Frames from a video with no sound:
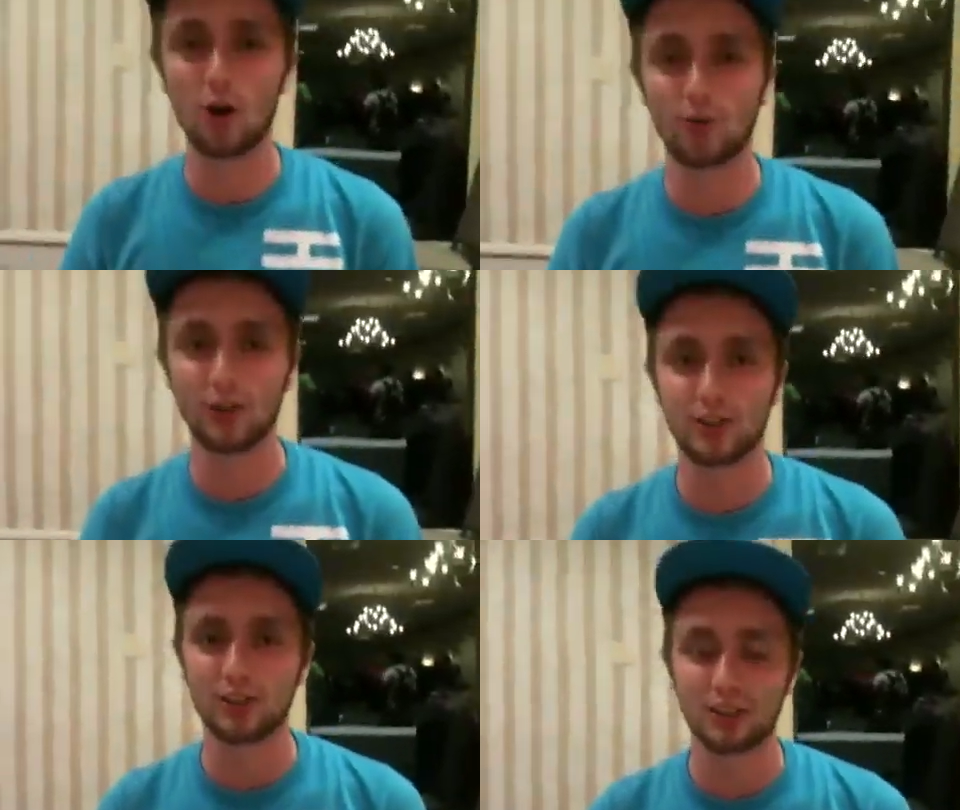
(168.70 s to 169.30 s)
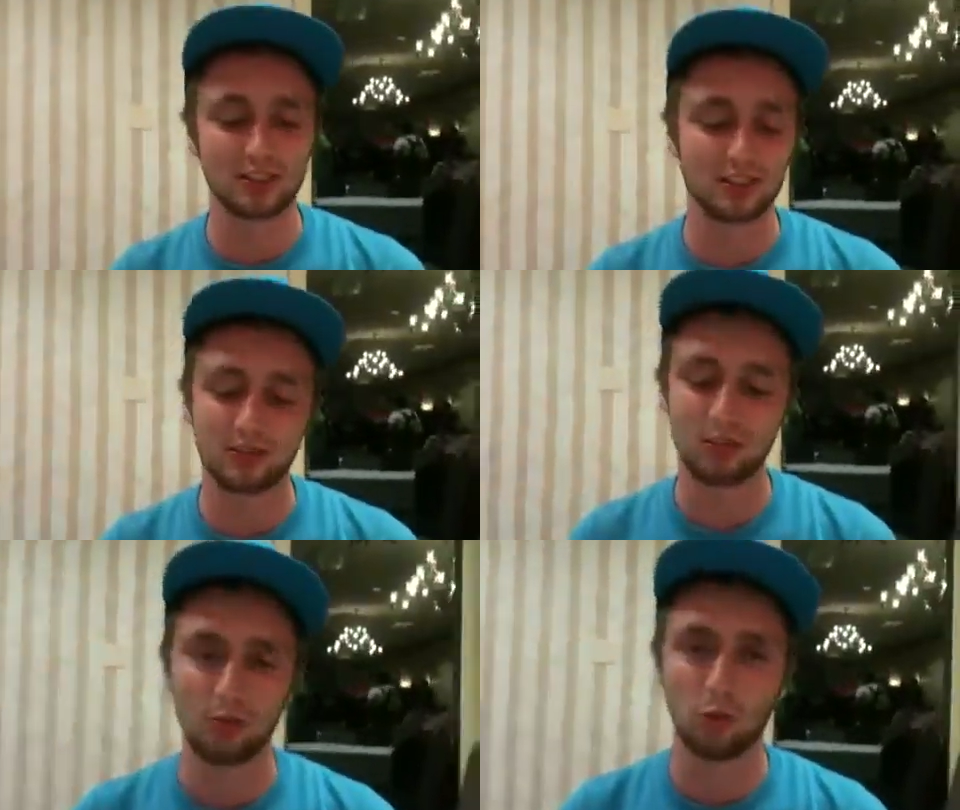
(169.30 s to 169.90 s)
over just
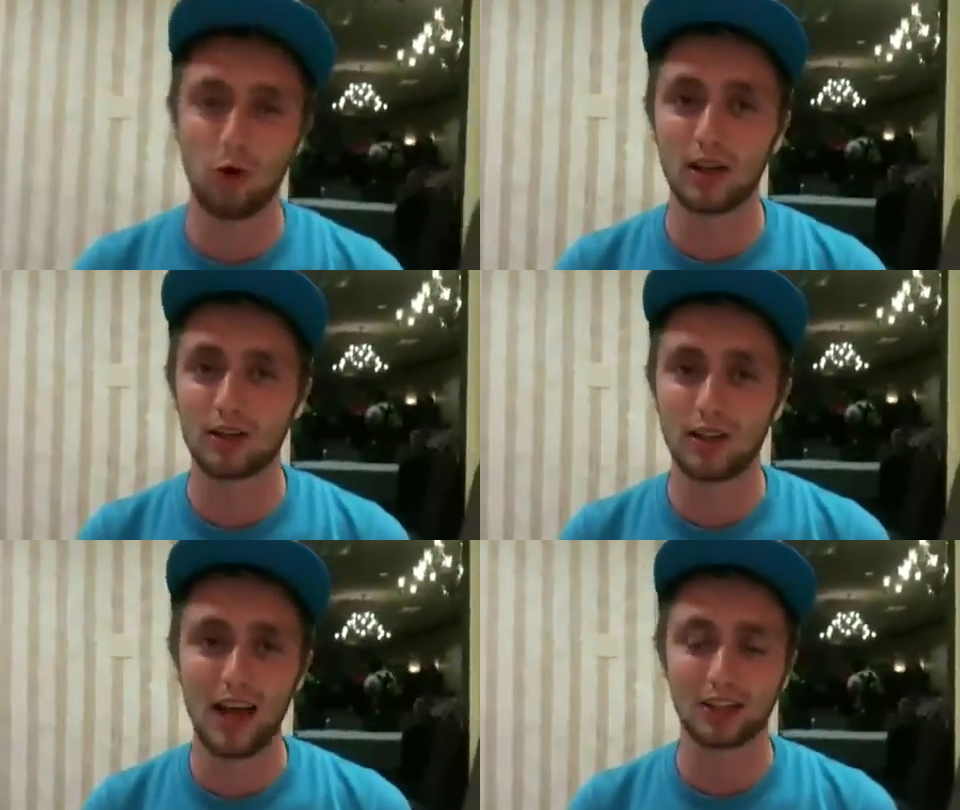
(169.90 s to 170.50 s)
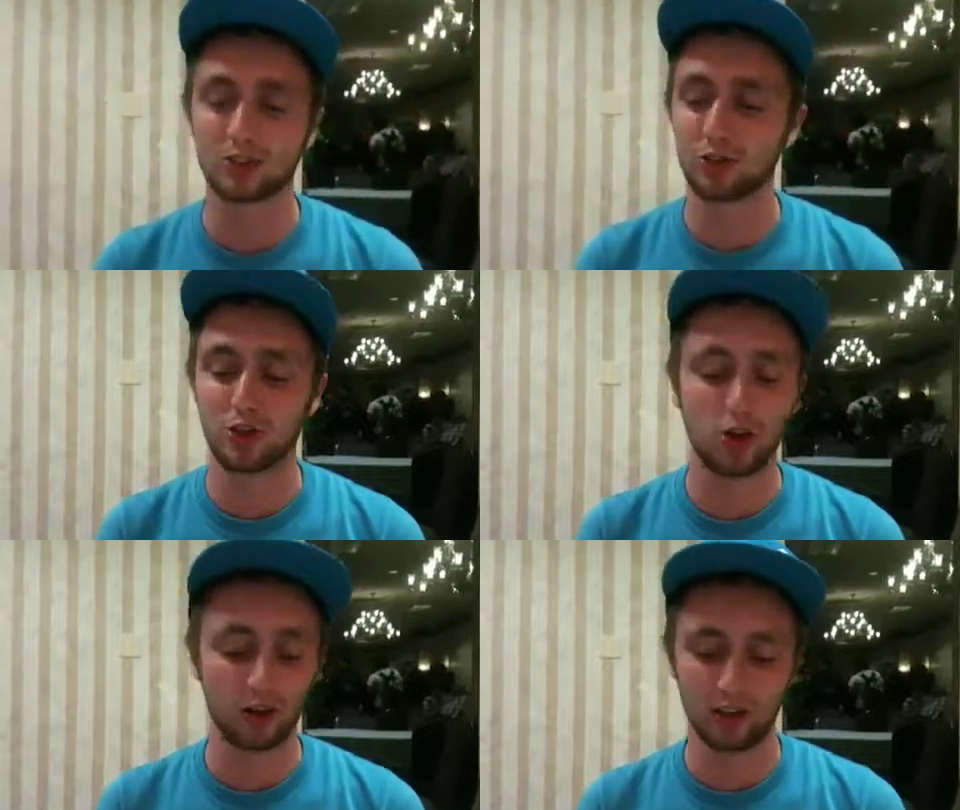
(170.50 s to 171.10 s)
1 extra
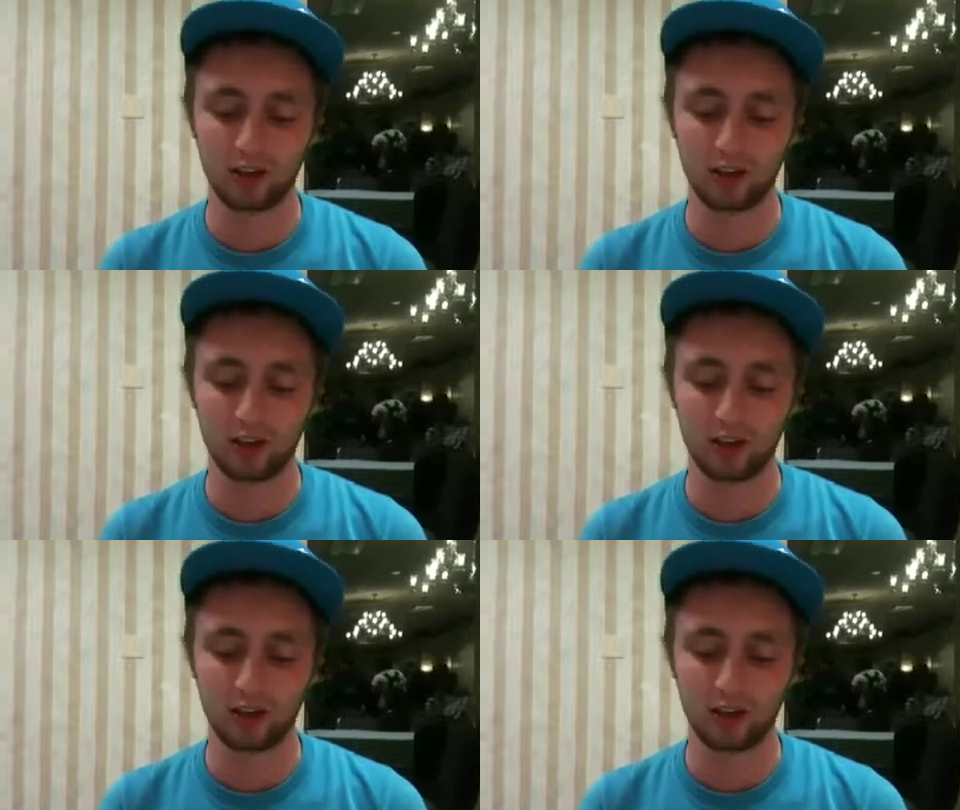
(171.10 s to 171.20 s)
card.